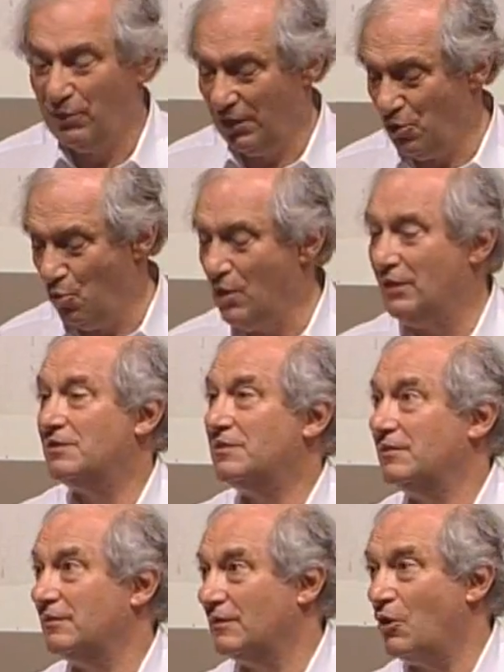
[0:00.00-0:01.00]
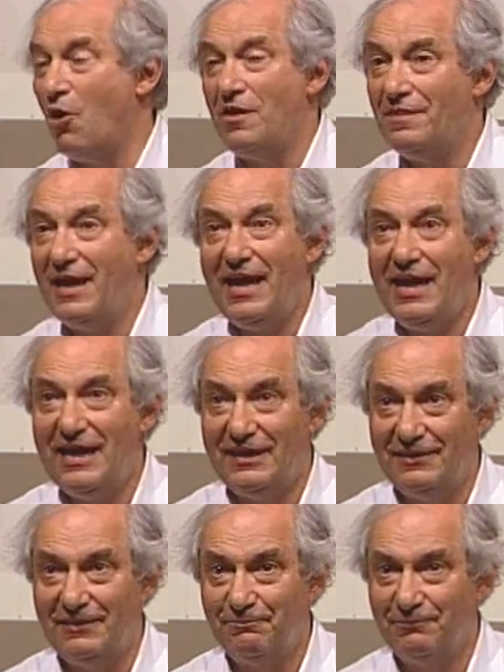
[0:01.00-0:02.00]
when a coin is caught in the
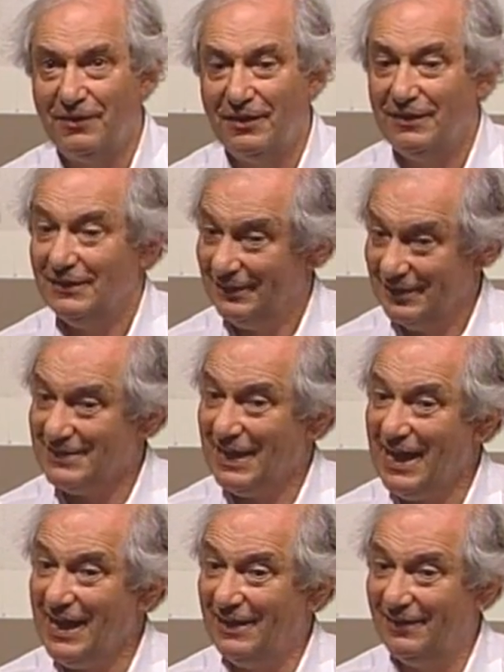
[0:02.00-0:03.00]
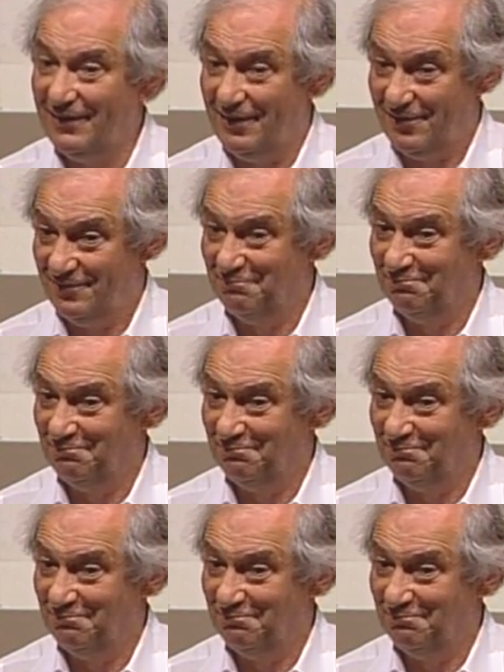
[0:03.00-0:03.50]
hand, there's a hand there.